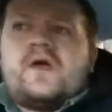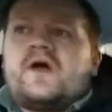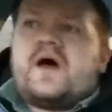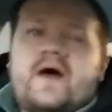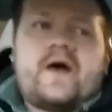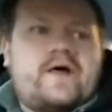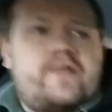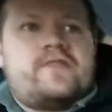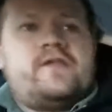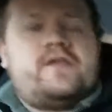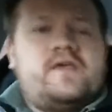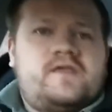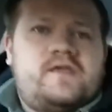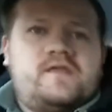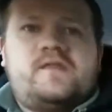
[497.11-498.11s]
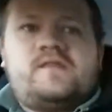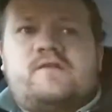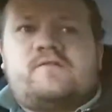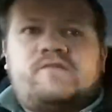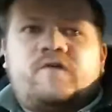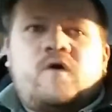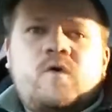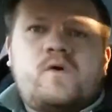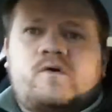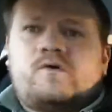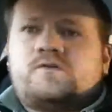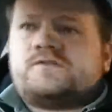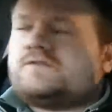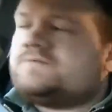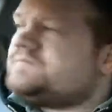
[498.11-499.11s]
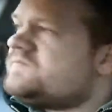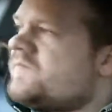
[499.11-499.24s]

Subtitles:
the vocals.